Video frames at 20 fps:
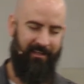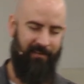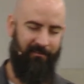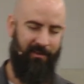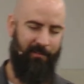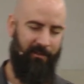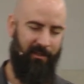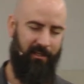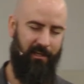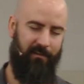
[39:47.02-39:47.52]
give
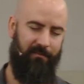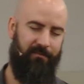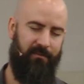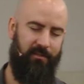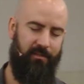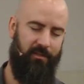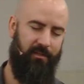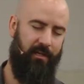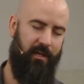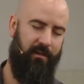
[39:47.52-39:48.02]
them the gift
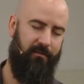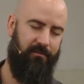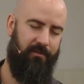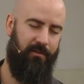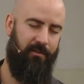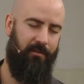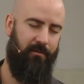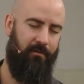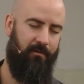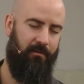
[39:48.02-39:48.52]
that you gave
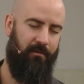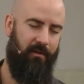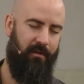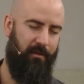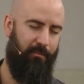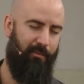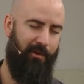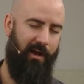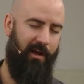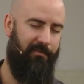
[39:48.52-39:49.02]
to uh,
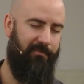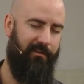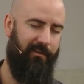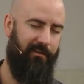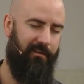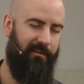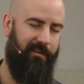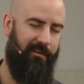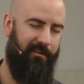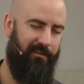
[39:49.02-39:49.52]
the prophet.
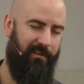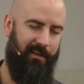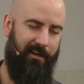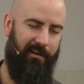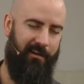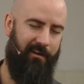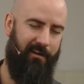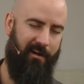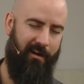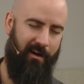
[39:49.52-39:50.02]

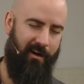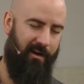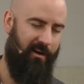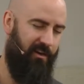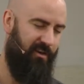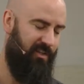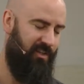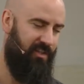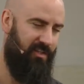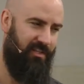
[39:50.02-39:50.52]
There
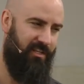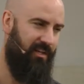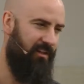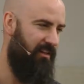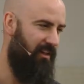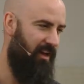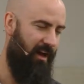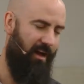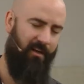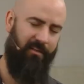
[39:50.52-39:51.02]
are
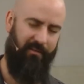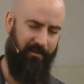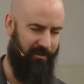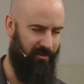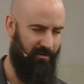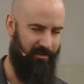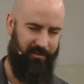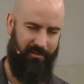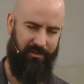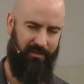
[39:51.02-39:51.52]
still
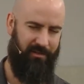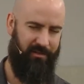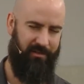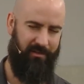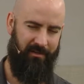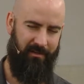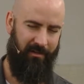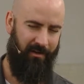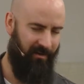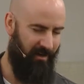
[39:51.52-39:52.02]
others.
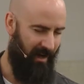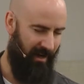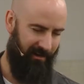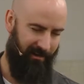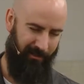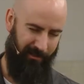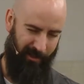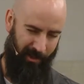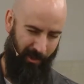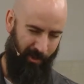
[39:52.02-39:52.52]
You're not
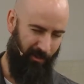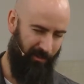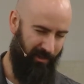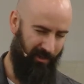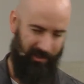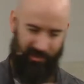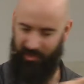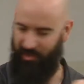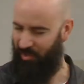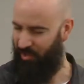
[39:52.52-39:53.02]
alone. There
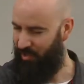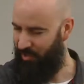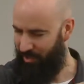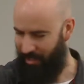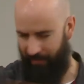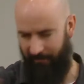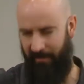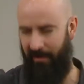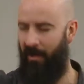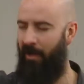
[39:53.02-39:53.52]
are
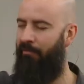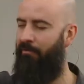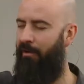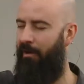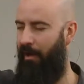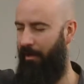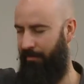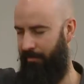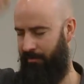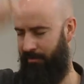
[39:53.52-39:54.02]
700
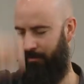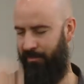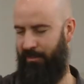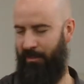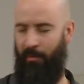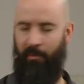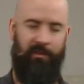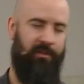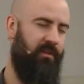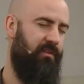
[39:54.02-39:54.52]
others
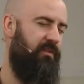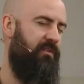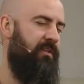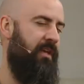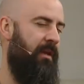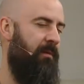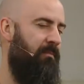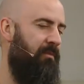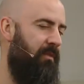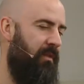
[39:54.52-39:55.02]
doing the
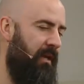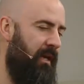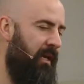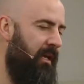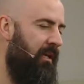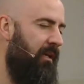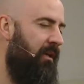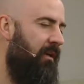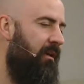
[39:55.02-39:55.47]
same thing.